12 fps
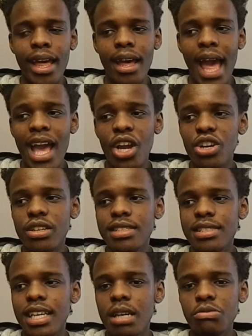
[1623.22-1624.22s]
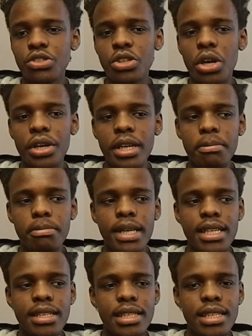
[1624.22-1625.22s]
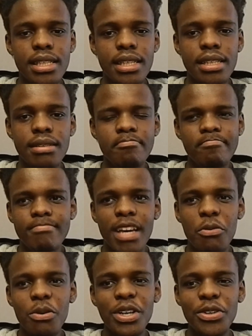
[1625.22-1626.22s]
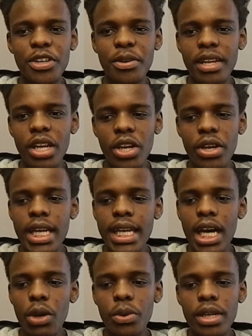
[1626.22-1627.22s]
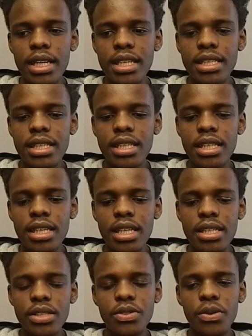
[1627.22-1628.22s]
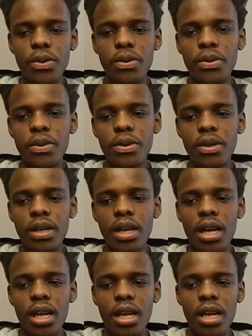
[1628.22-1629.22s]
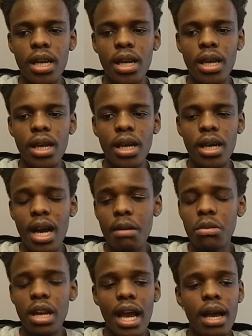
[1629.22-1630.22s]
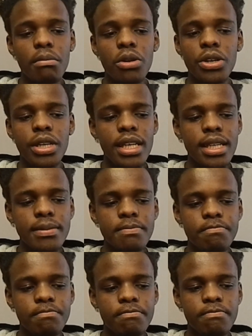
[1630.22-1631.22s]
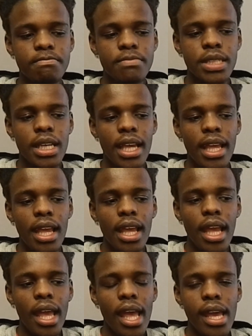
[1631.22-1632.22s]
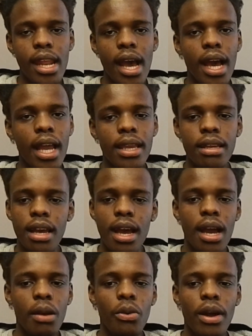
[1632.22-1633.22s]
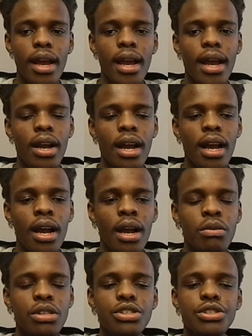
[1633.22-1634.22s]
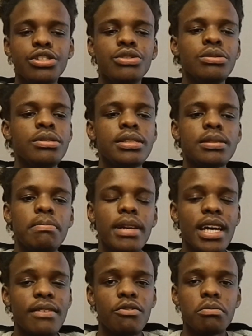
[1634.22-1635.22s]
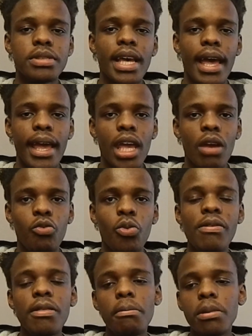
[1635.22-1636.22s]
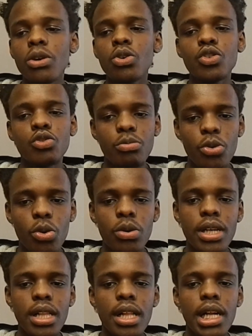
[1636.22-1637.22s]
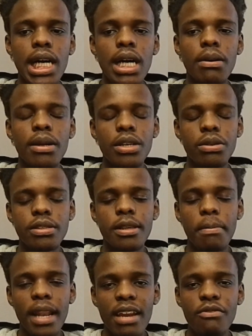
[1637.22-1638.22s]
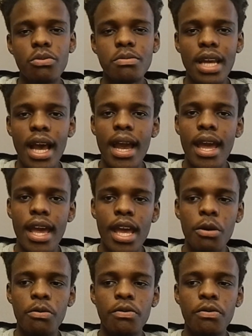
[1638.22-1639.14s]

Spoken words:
I could say I'm sorry, but that won't do you any good now, would it? So I'm learning, and I want to use the platforms I have, whether big or small. I want to use the platforms I have